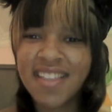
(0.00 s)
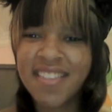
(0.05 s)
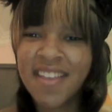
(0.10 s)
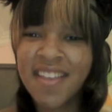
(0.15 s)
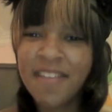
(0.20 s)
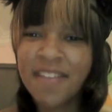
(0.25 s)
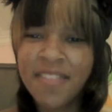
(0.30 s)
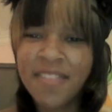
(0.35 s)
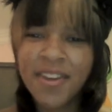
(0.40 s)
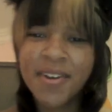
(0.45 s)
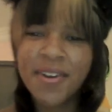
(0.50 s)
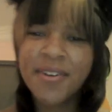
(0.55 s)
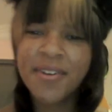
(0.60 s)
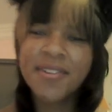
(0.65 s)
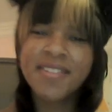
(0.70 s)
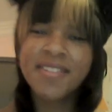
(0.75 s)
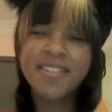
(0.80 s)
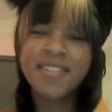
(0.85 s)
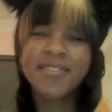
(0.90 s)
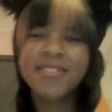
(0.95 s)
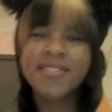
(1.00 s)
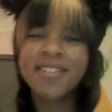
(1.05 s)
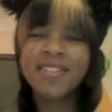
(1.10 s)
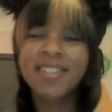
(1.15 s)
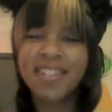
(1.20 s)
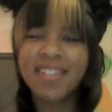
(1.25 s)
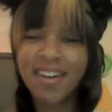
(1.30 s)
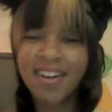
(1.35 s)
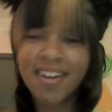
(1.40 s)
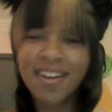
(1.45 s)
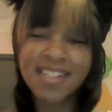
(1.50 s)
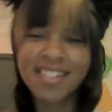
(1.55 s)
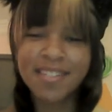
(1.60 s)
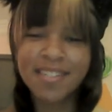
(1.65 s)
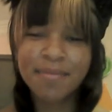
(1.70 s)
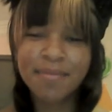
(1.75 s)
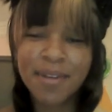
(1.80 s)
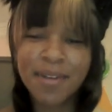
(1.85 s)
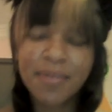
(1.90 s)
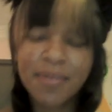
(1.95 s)
I love those. Those look
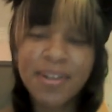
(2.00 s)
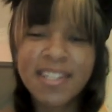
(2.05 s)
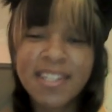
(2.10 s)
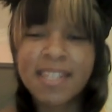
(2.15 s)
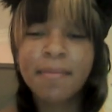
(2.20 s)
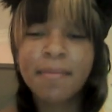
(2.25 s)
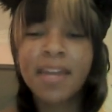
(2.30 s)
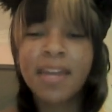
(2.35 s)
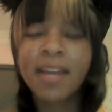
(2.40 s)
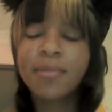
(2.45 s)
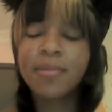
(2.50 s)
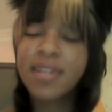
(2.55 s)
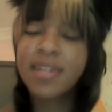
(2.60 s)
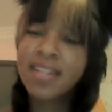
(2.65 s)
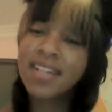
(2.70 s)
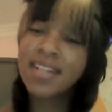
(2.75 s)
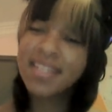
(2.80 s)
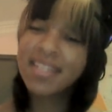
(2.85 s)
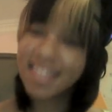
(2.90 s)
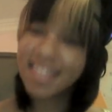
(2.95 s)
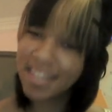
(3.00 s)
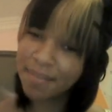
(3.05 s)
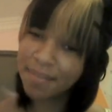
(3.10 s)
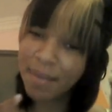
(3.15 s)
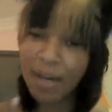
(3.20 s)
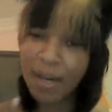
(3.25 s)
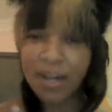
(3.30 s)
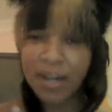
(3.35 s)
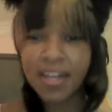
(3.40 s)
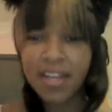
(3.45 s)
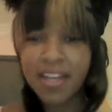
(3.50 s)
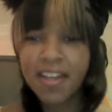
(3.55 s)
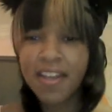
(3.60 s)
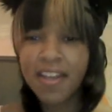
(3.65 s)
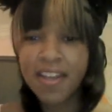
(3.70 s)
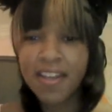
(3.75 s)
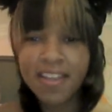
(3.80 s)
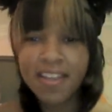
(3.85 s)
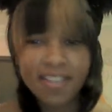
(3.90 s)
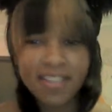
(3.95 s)
awesome. I want some, and I wanted a second pair,
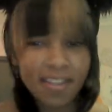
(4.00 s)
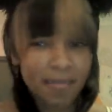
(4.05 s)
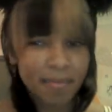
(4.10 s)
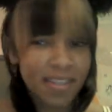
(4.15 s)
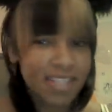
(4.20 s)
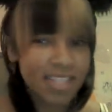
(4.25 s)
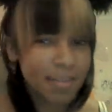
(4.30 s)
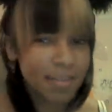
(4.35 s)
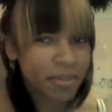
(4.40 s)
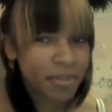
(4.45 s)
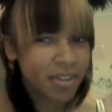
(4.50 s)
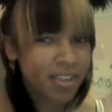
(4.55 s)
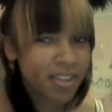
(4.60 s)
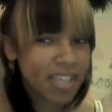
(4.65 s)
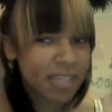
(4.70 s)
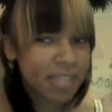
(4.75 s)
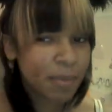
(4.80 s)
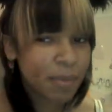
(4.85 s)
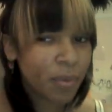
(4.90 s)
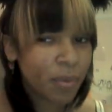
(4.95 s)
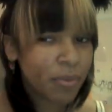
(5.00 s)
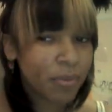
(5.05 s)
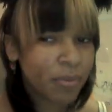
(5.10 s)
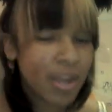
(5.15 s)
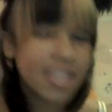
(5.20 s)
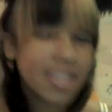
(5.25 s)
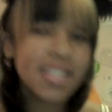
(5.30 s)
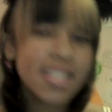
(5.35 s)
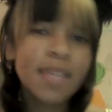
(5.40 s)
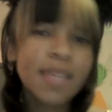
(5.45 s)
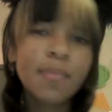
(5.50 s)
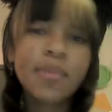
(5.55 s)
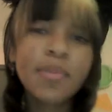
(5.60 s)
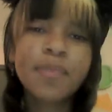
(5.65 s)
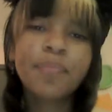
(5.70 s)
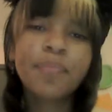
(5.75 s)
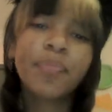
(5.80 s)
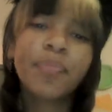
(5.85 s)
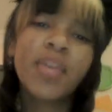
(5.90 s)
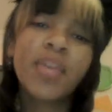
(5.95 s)
something similar to this but with red
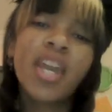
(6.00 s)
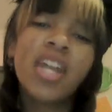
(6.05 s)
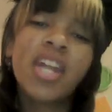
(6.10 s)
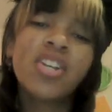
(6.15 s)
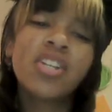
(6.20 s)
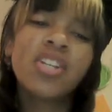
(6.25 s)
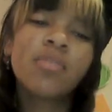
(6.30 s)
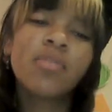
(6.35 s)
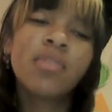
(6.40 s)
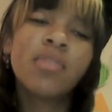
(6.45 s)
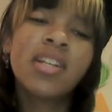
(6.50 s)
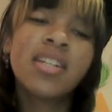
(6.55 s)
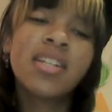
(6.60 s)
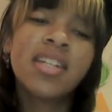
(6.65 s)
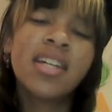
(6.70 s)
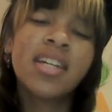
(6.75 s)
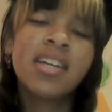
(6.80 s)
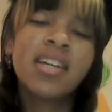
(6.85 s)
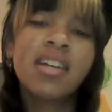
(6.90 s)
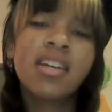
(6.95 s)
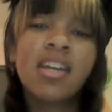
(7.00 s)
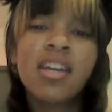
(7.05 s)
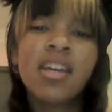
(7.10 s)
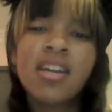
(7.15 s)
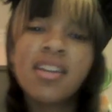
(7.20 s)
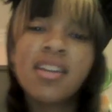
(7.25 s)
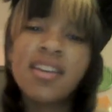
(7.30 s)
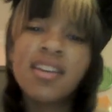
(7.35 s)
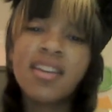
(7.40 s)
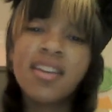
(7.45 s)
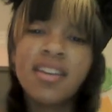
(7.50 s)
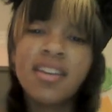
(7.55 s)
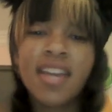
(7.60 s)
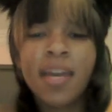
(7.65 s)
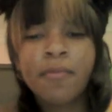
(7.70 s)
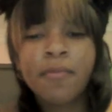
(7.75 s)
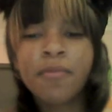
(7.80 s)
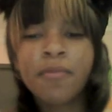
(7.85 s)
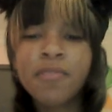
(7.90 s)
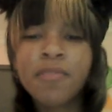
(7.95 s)
tips. And I just wanted to
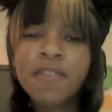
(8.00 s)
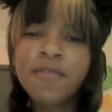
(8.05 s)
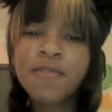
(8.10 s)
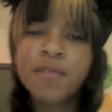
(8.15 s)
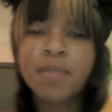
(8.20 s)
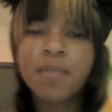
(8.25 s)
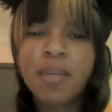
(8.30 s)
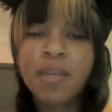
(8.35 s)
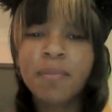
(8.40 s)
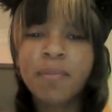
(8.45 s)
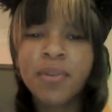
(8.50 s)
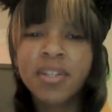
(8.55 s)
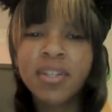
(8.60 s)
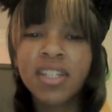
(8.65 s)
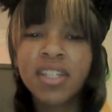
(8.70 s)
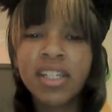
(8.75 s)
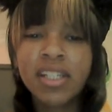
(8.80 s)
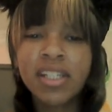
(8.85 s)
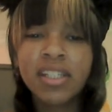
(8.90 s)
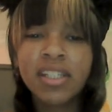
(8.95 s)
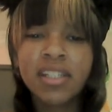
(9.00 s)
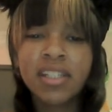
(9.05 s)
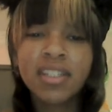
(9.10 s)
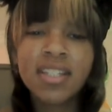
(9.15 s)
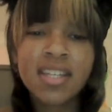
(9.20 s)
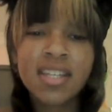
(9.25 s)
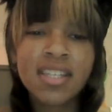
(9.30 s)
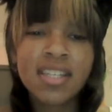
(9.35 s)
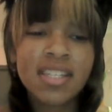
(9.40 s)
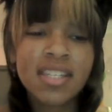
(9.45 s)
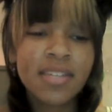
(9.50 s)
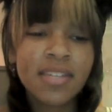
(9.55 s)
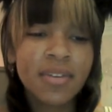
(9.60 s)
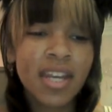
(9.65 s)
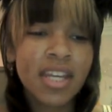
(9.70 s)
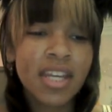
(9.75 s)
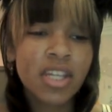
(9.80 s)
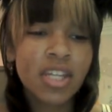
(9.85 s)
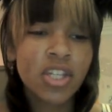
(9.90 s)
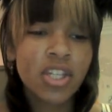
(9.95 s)
get them from different people, you know, see what
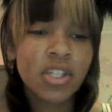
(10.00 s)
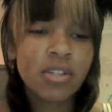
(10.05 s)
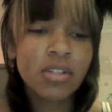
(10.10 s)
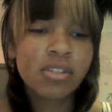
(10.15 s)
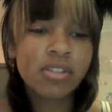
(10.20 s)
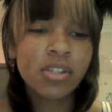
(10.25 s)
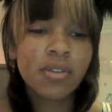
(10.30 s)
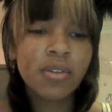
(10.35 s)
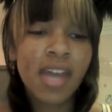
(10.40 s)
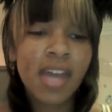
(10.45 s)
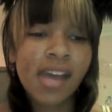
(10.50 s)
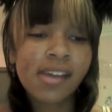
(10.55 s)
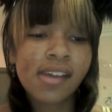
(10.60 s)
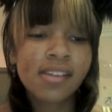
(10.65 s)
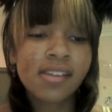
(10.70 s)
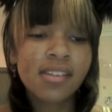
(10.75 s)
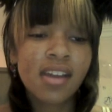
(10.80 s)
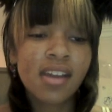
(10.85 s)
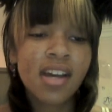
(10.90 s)
I could do. So yeah,